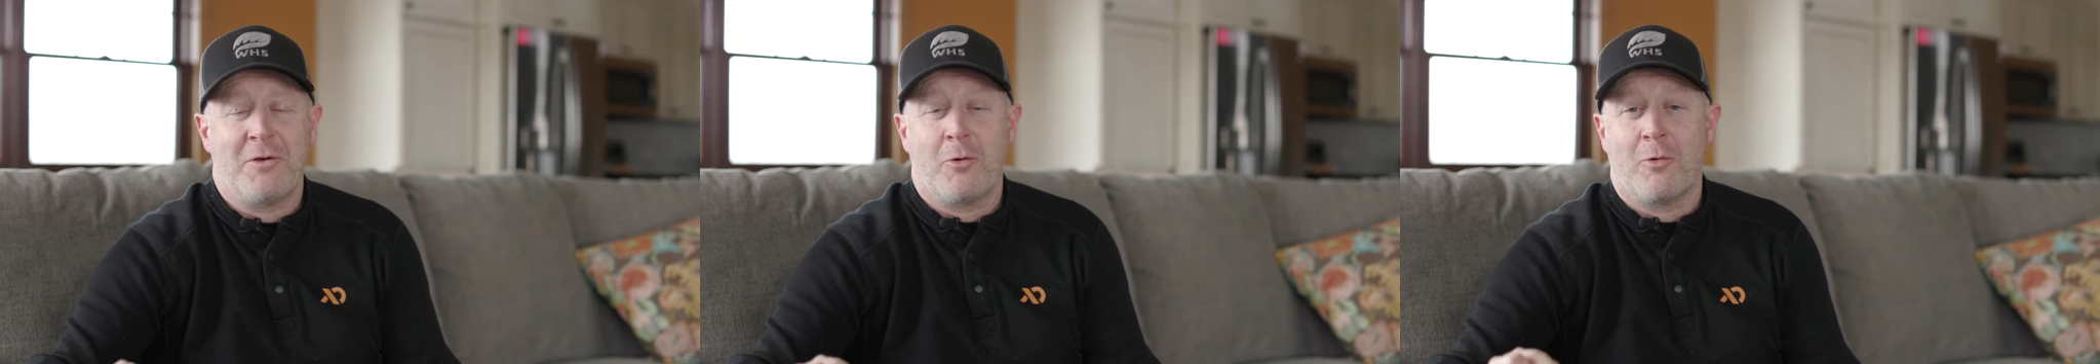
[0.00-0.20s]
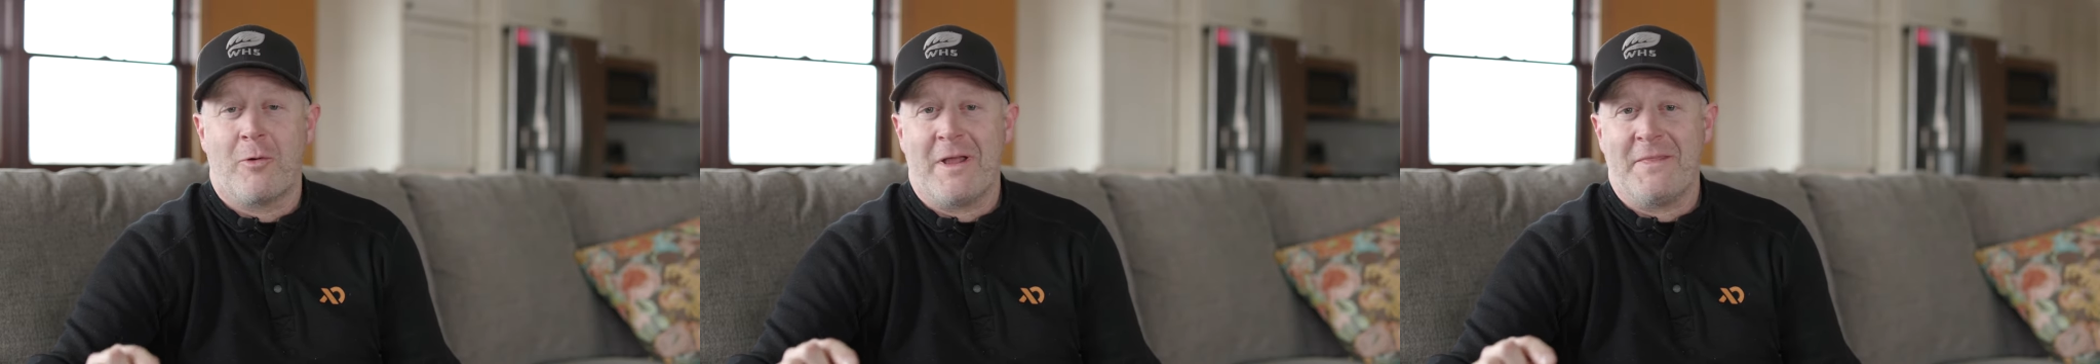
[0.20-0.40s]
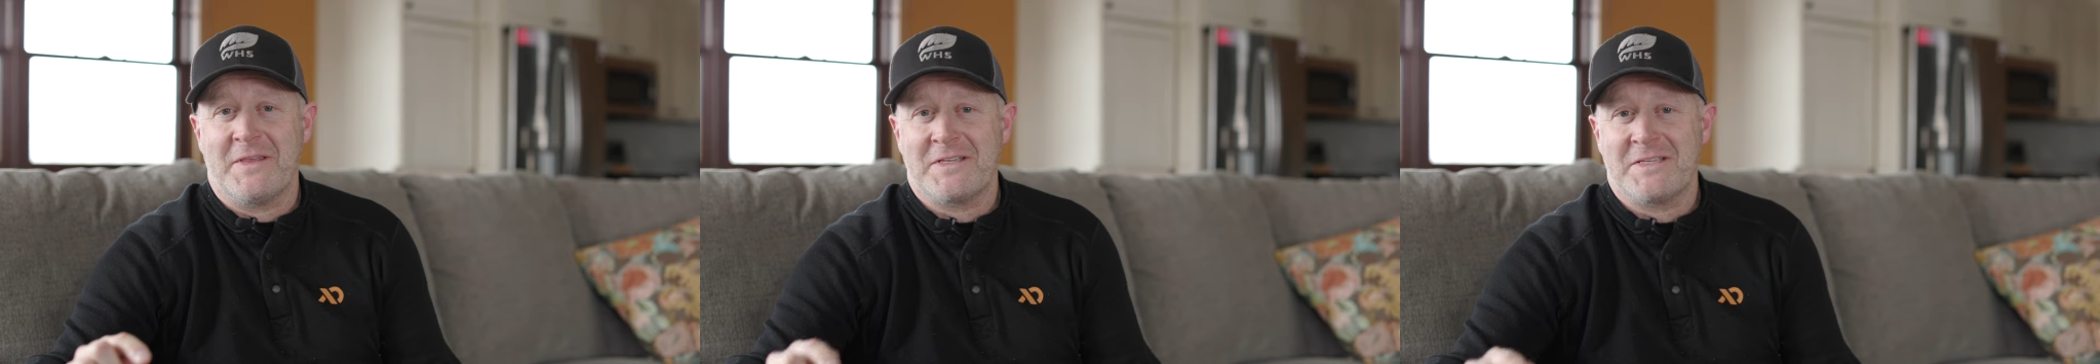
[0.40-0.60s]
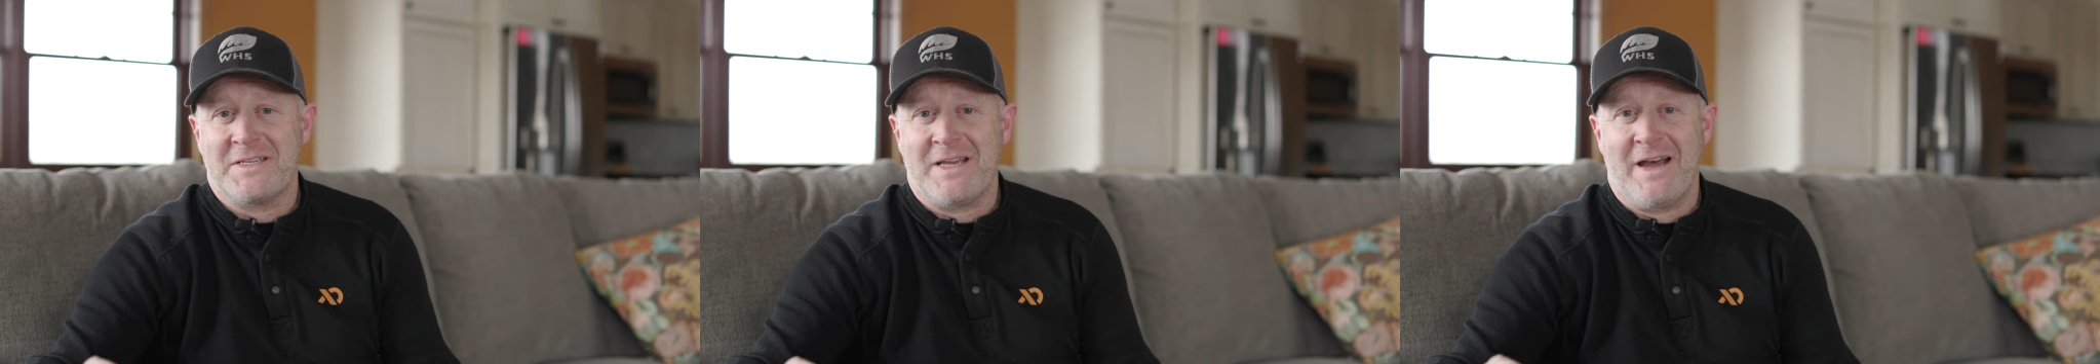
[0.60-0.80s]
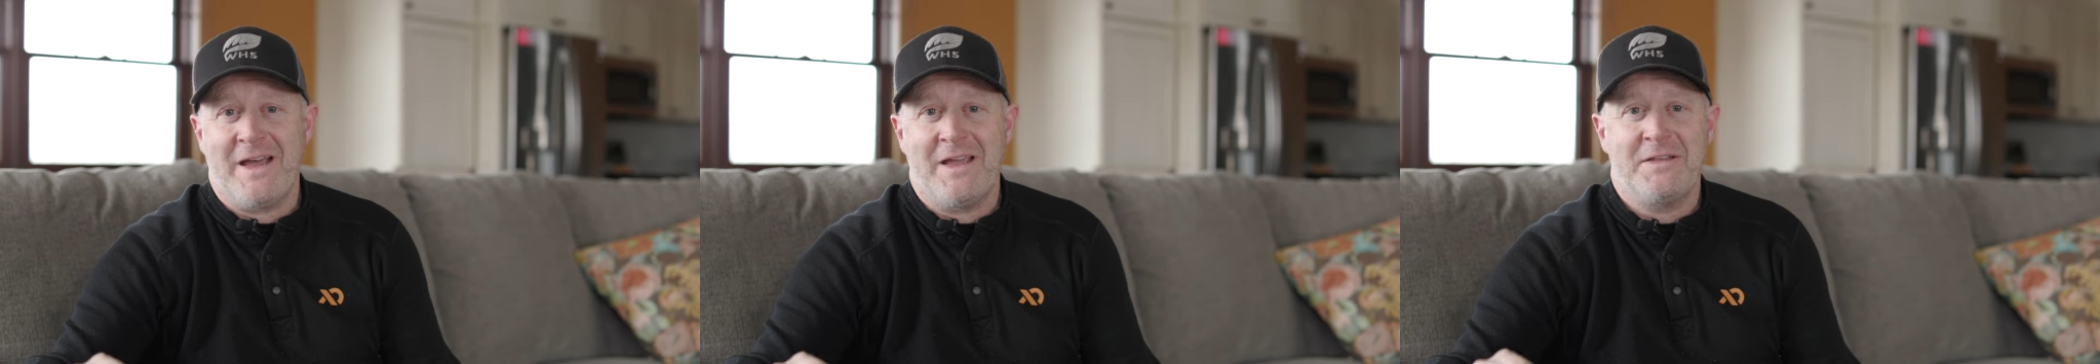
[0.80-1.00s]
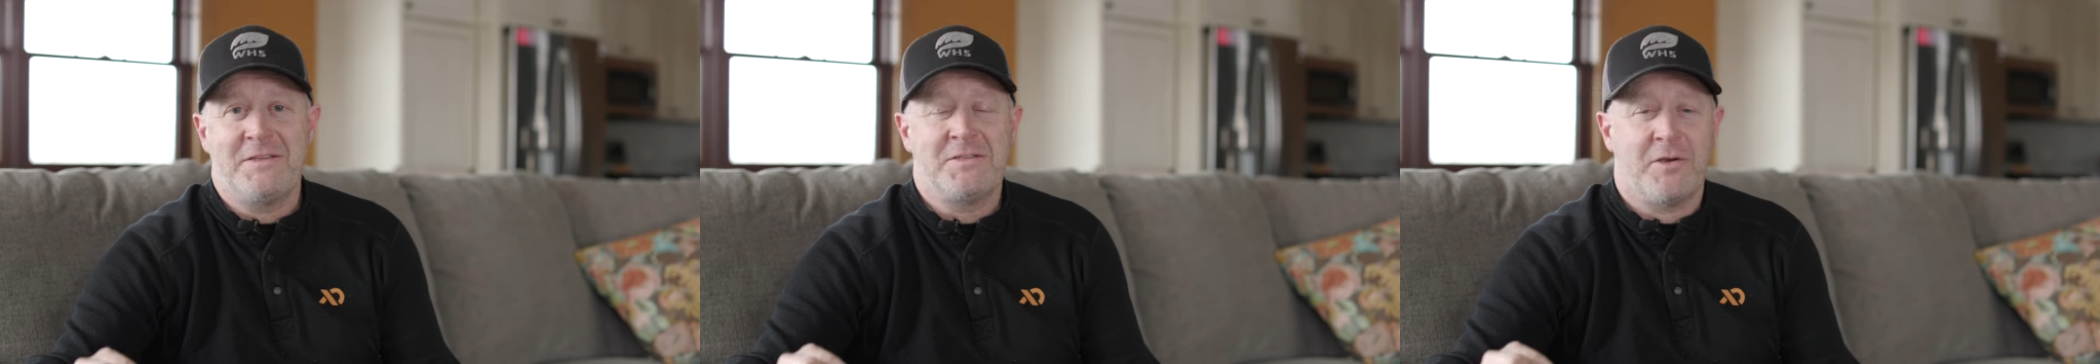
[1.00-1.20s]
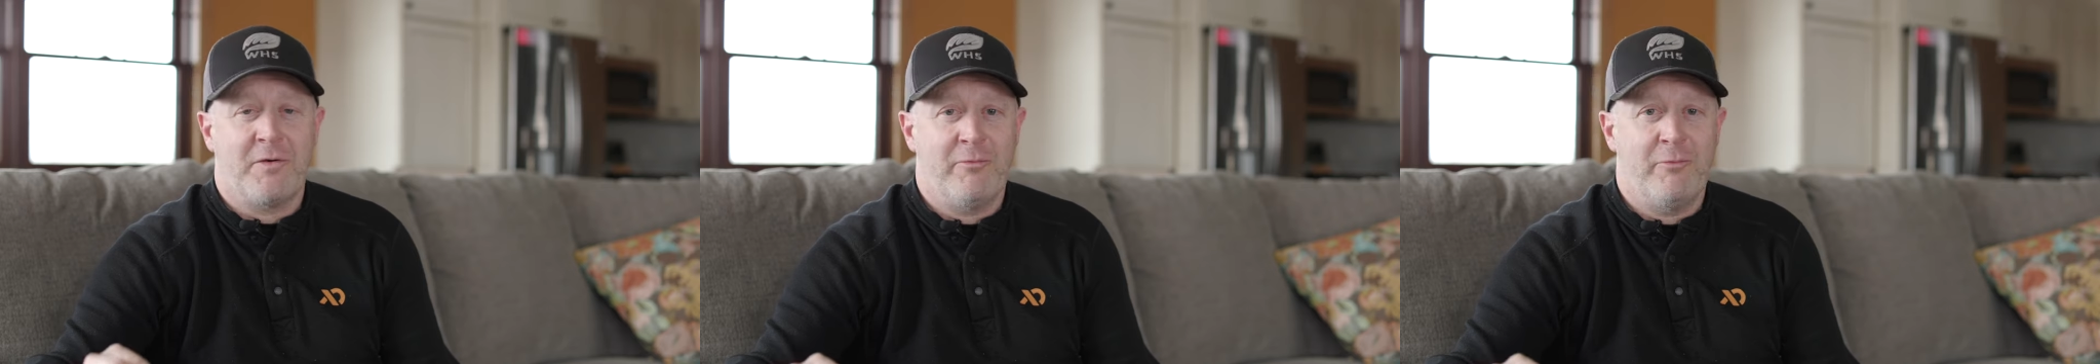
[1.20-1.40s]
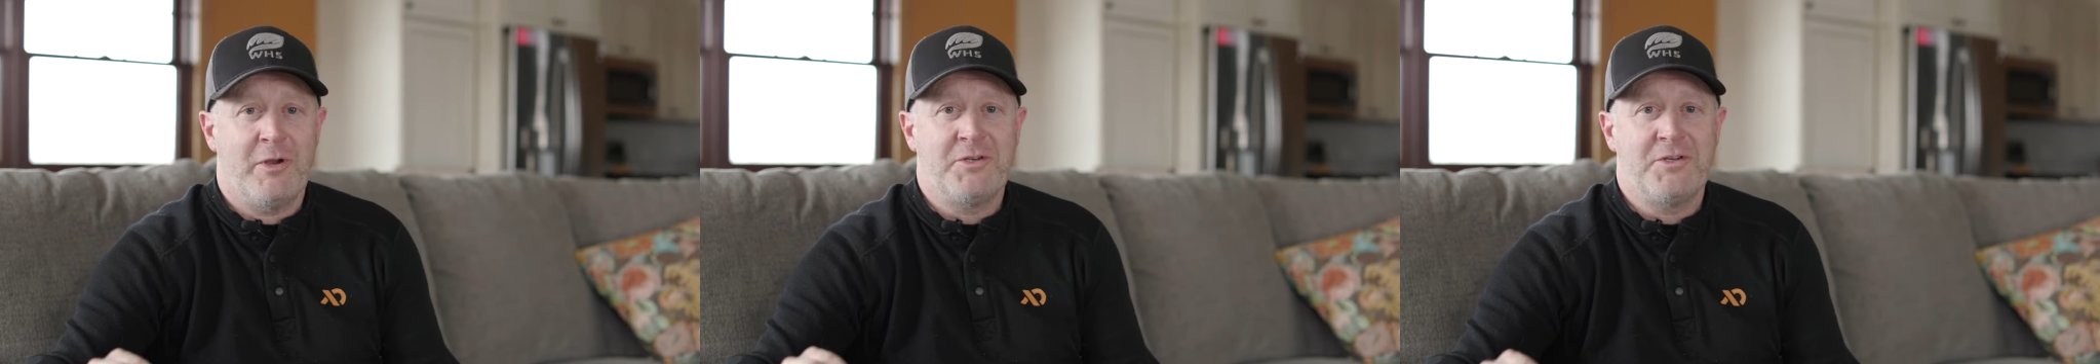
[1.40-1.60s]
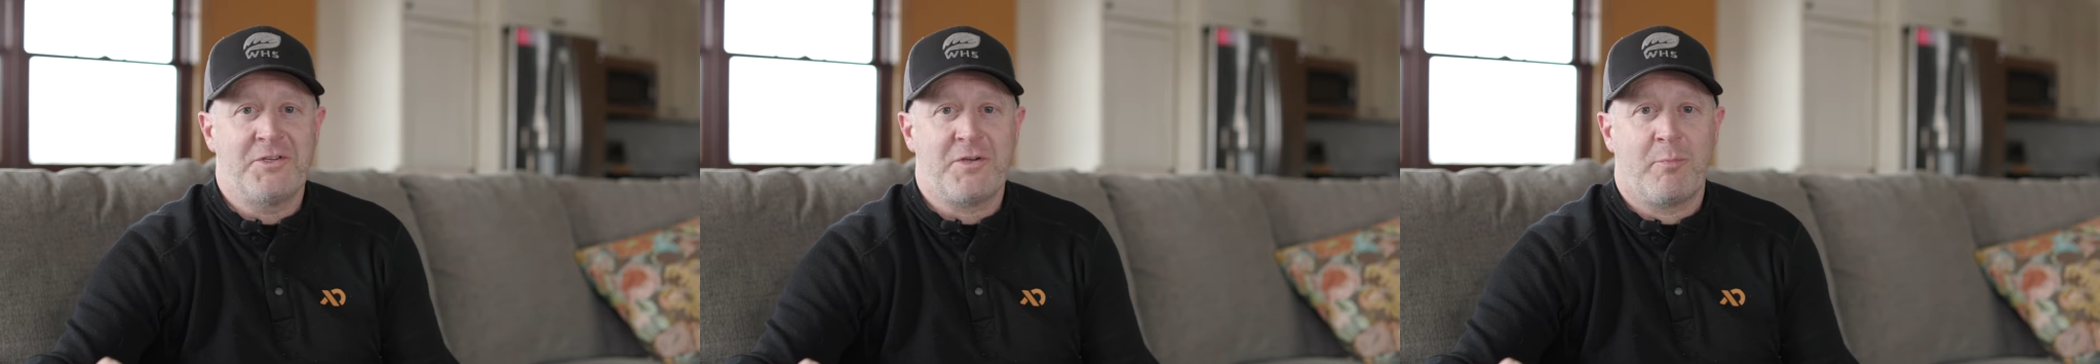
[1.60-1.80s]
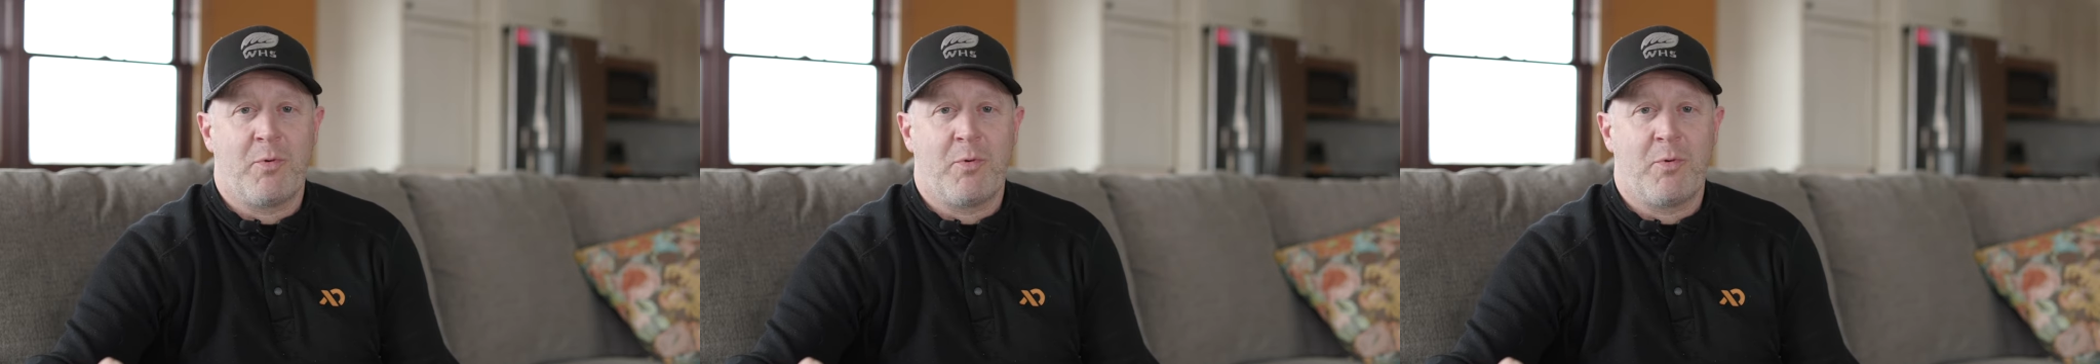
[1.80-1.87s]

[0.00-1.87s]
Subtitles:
or on the sides of ridges or